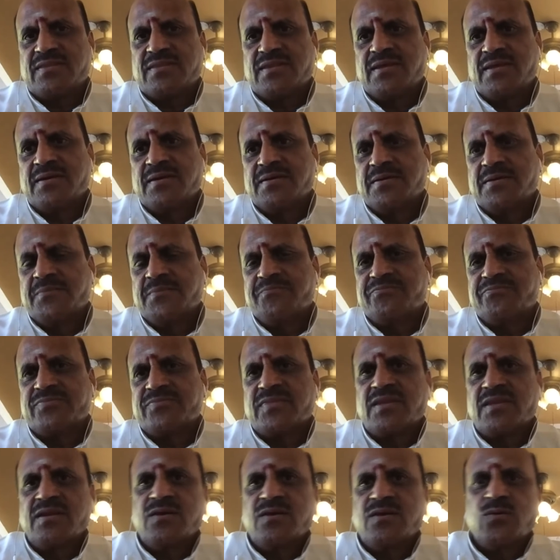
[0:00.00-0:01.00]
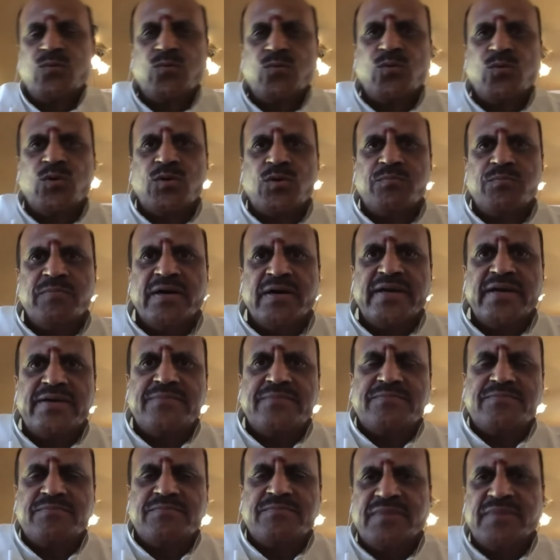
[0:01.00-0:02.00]
owned
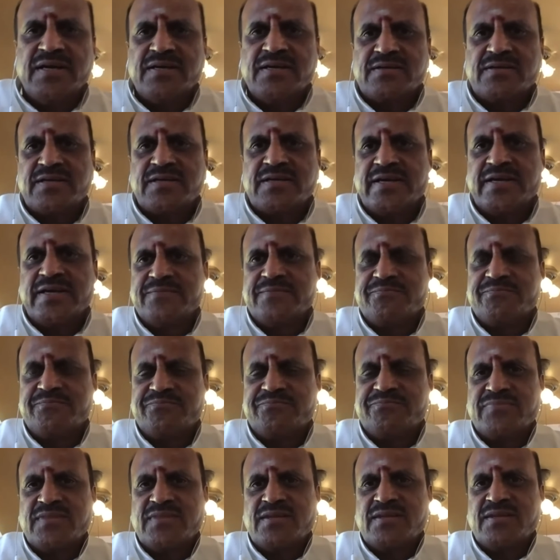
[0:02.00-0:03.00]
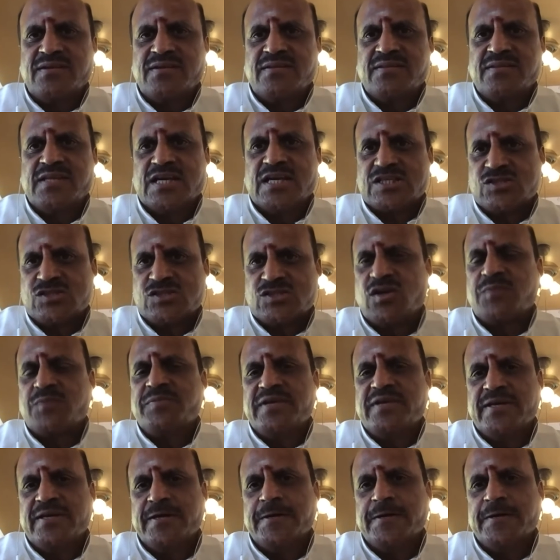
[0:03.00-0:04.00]
by mankind. There should not
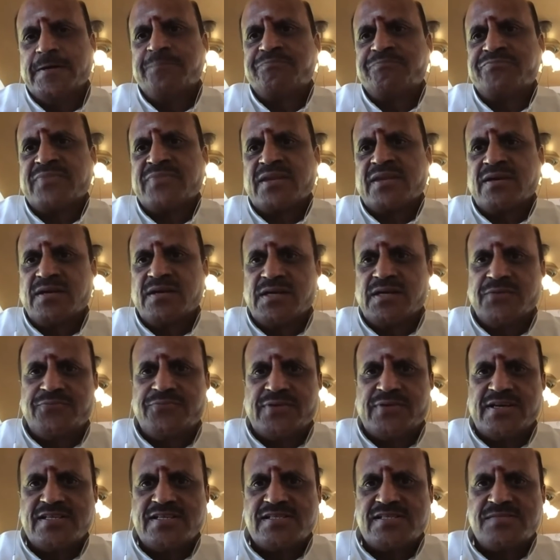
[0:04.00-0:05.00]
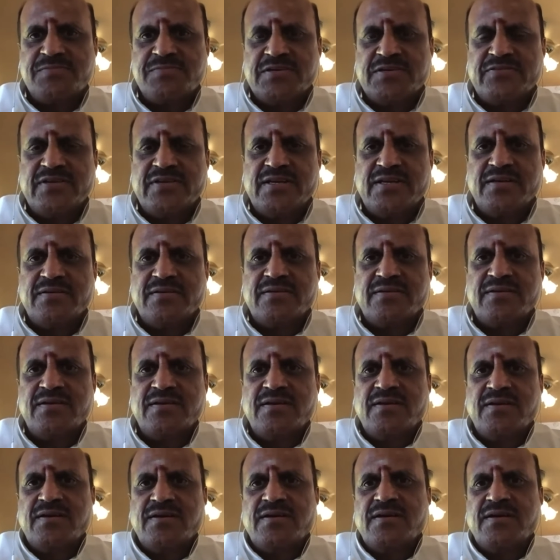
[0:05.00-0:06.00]
be a difference between
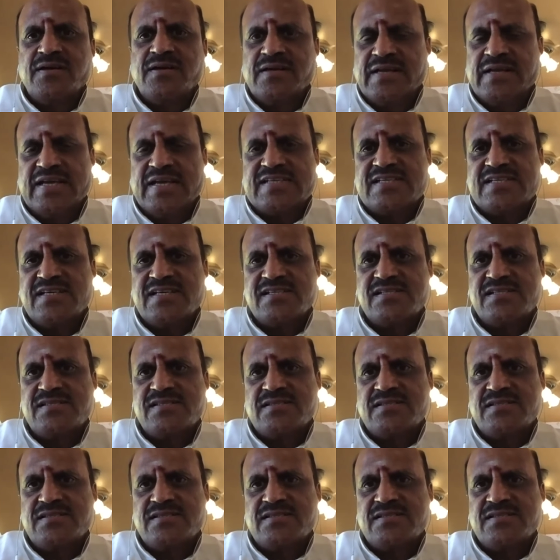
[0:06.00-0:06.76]
nations.